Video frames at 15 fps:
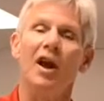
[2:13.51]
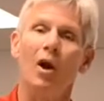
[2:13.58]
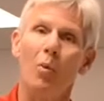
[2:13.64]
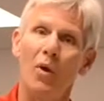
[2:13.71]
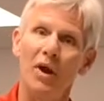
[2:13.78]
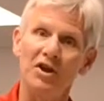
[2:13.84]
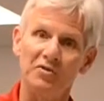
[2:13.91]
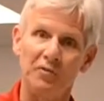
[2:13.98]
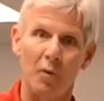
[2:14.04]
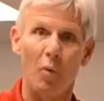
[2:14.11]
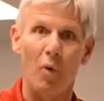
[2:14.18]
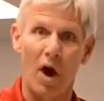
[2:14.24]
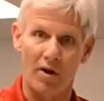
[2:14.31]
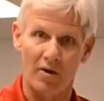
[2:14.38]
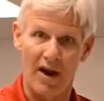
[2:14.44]
and it waits for
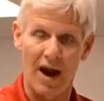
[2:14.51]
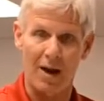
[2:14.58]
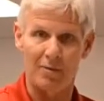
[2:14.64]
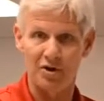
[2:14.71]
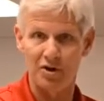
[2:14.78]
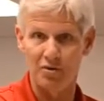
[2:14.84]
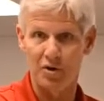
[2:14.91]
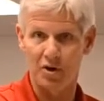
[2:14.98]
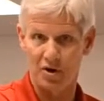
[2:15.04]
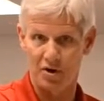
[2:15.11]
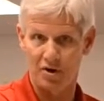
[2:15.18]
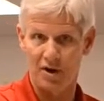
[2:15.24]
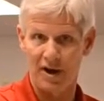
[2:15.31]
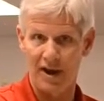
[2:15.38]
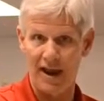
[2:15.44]
water hammer to
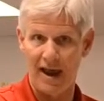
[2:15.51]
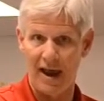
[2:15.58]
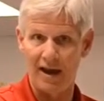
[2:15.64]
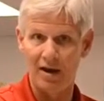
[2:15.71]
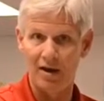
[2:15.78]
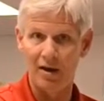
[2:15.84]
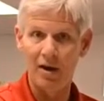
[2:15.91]
occur again.